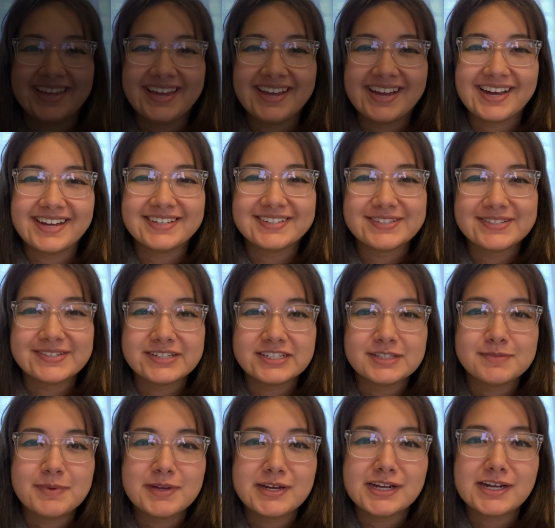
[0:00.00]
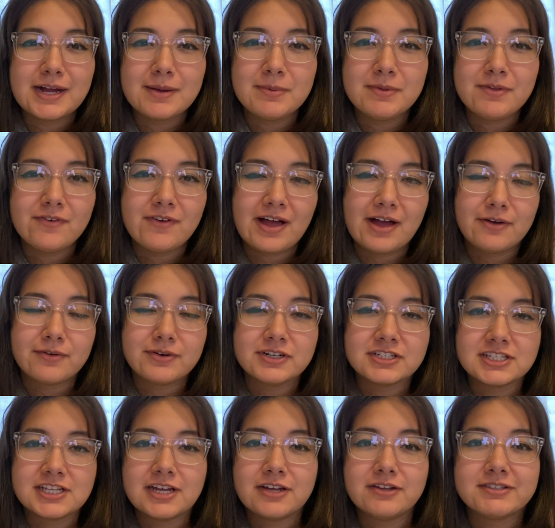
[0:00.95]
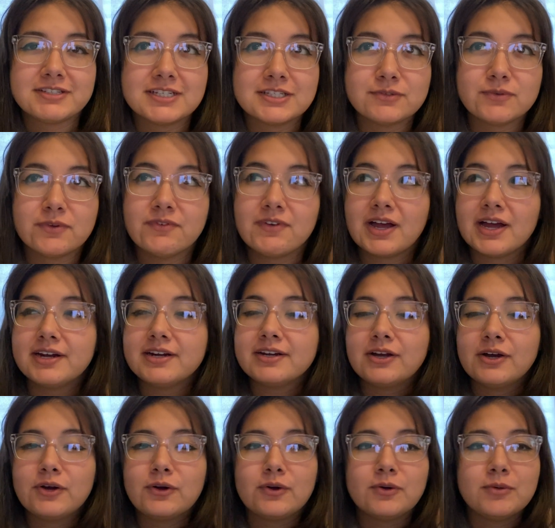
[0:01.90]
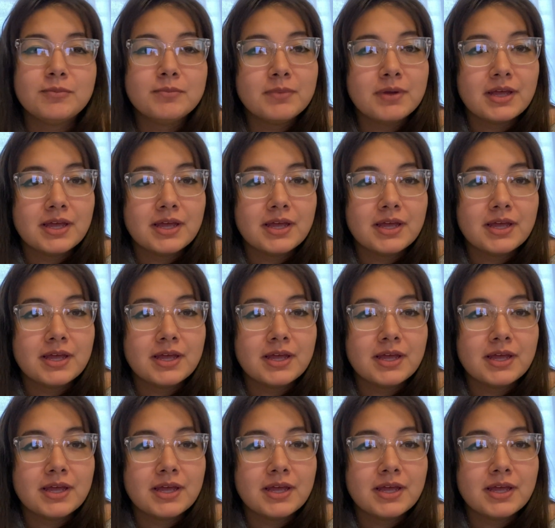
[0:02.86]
guys, so it's been a couple of hours now since we've gotten home.